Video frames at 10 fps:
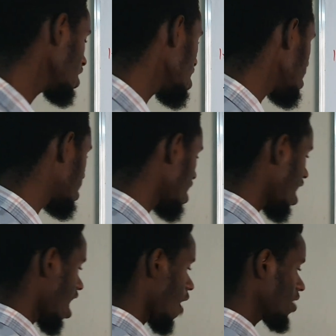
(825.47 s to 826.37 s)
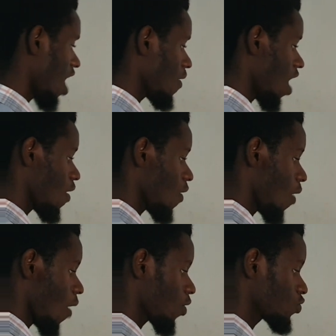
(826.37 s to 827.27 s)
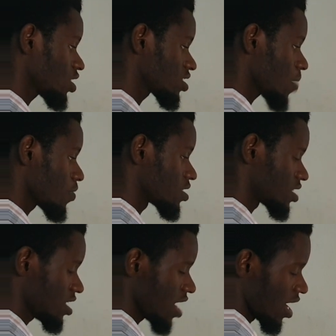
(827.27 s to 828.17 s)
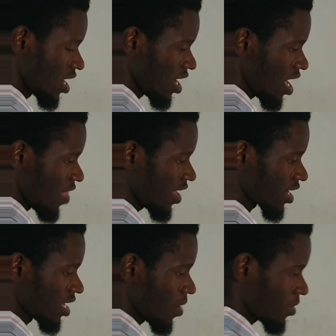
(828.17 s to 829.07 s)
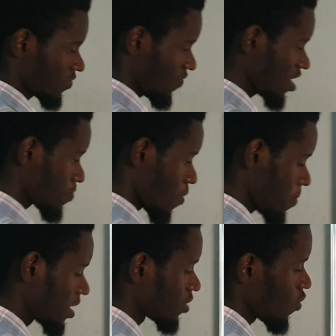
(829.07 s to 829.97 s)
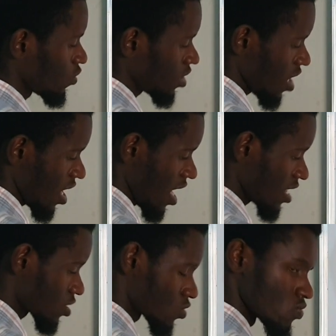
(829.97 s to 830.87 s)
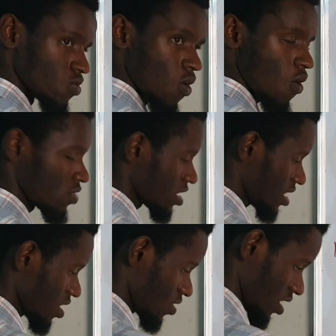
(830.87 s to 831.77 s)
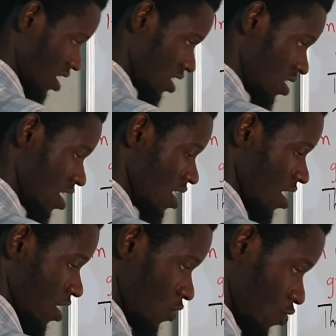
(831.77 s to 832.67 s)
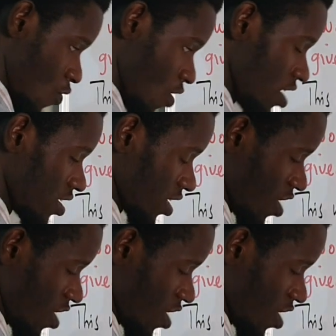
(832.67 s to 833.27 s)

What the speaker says: Like our good example is here. Like find the probability that on x2 on the second day it will rain